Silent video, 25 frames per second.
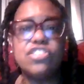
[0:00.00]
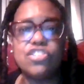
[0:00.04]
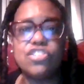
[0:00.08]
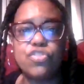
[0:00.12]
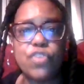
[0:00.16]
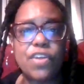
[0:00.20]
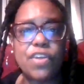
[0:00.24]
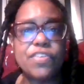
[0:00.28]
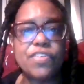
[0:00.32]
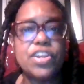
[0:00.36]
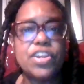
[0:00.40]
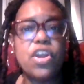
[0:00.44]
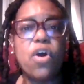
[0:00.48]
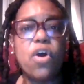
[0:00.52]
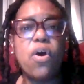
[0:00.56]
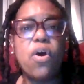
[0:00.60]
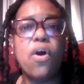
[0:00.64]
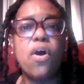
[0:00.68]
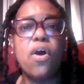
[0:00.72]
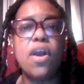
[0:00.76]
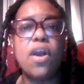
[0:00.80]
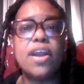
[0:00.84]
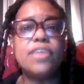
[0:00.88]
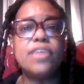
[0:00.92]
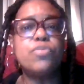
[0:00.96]
is very
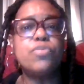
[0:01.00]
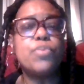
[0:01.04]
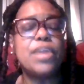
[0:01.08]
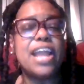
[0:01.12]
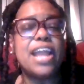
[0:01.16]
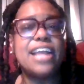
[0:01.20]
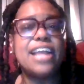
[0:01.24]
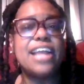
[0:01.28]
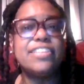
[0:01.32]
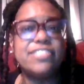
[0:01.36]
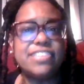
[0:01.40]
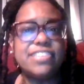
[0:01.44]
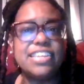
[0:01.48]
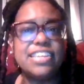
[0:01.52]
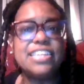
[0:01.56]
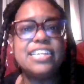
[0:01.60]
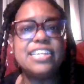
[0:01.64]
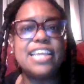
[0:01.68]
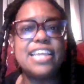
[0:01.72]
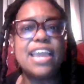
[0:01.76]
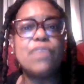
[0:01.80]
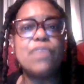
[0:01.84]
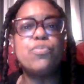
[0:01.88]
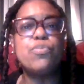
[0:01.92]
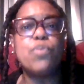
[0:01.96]
hard. When I
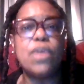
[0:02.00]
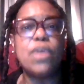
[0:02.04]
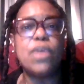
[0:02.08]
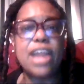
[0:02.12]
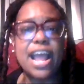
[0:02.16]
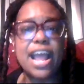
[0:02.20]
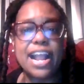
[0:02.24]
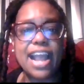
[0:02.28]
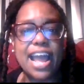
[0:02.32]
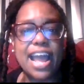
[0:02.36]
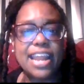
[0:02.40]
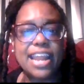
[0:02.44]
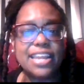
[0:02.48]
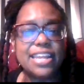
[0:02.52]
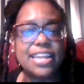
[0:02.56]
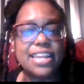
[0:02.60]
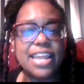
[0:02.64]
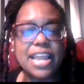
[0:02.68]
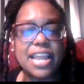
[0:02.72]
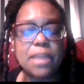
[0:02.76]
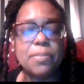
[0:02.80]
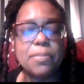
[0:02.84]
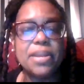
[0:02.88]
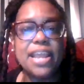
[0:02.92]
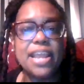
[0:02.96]
did get one, I got it
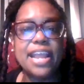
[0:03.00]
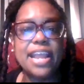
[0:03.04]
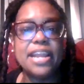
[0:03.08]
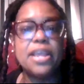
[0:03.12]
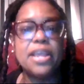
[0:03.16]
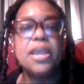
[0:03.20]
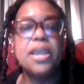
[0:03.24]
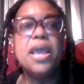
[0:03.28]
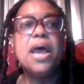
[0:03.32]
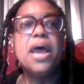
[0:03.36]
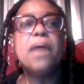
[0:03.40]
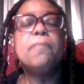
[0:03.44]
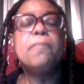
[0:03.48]
laminated,